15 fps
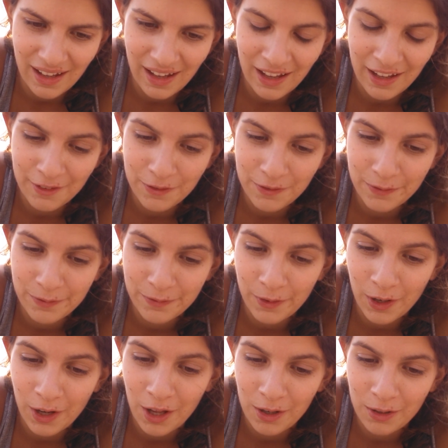I
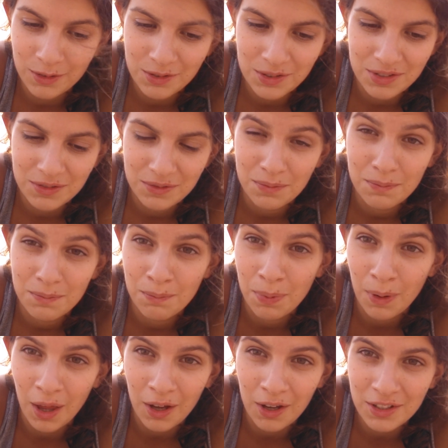followed
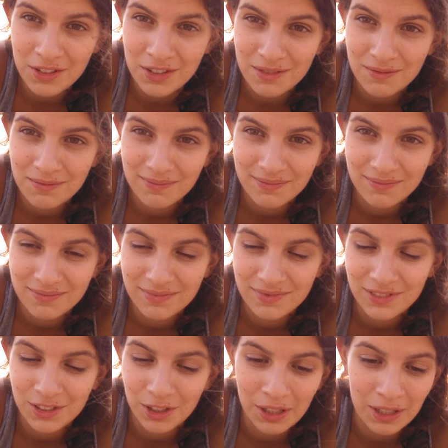blogs
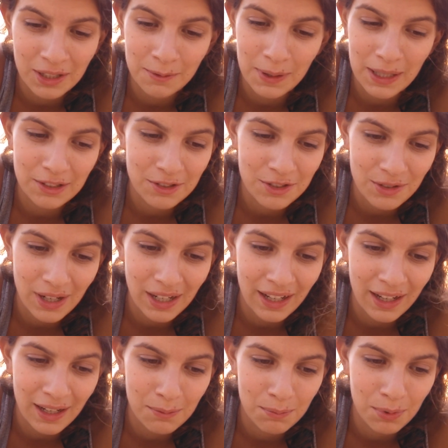talking about
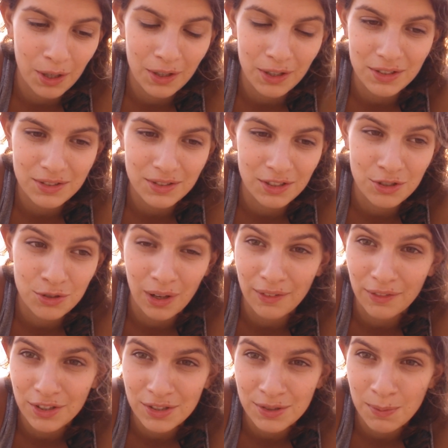Australia, blogs,
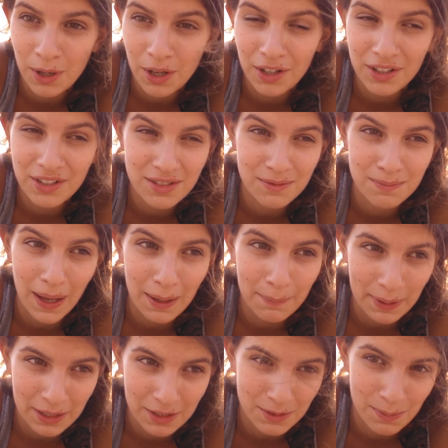travelers' blogs,
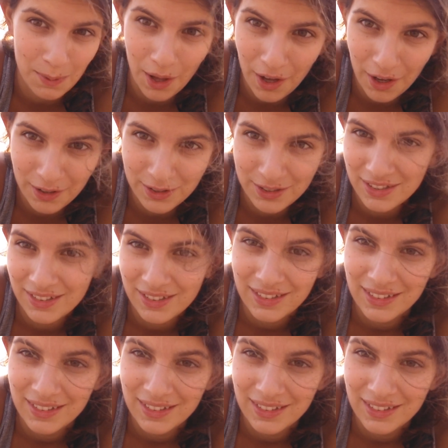backpackers' blogs,